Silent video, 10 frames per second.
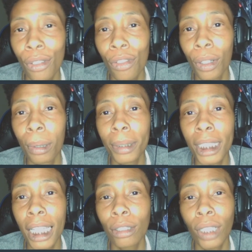You feel what I'm
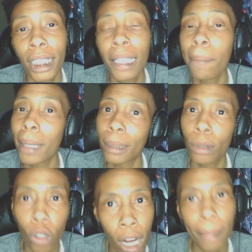saying? I'm trying to get my
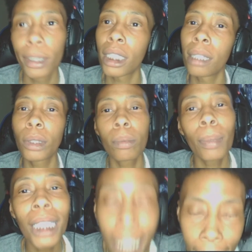subscribers up. So
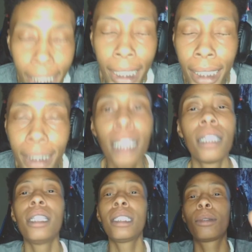please
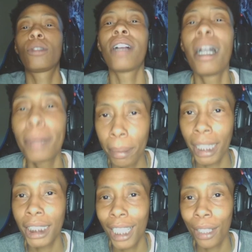subscribe to
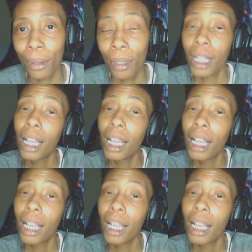my channel.